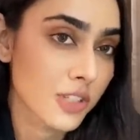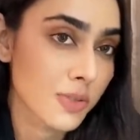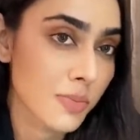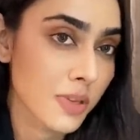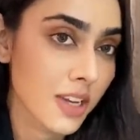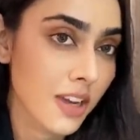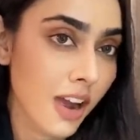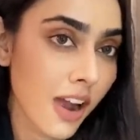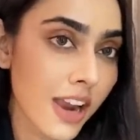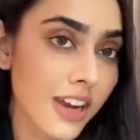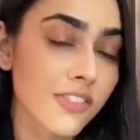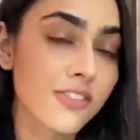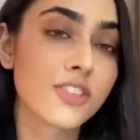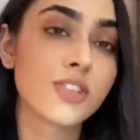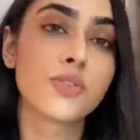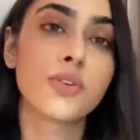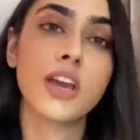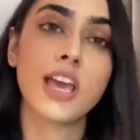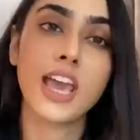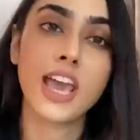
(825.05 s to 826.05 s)
Be kind
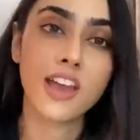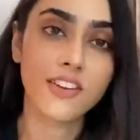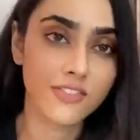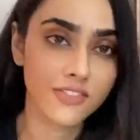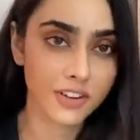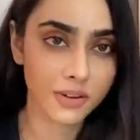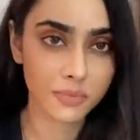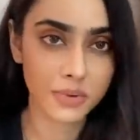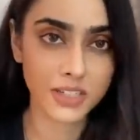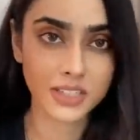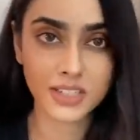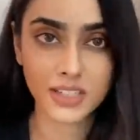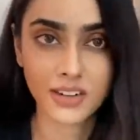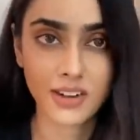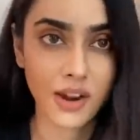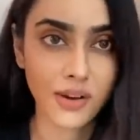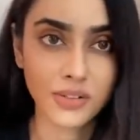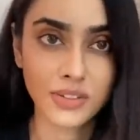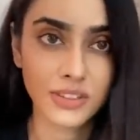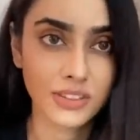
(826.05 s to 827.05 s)
to everybody
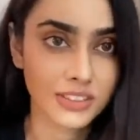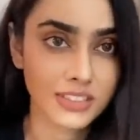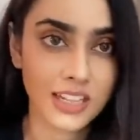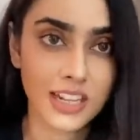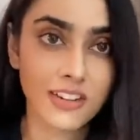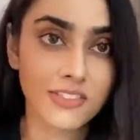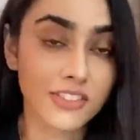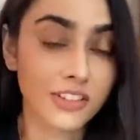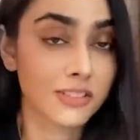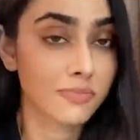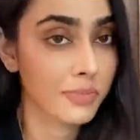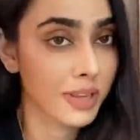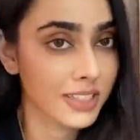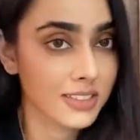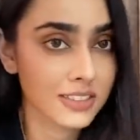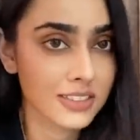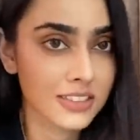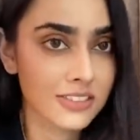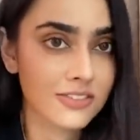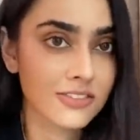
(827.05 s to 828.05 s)
around yourself. It makes
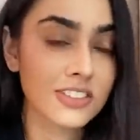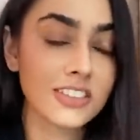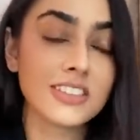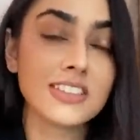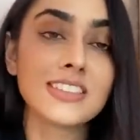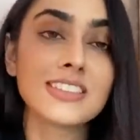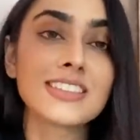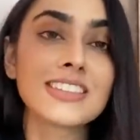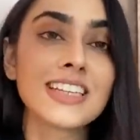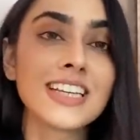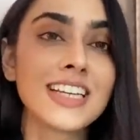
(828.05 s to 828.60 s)
a difference.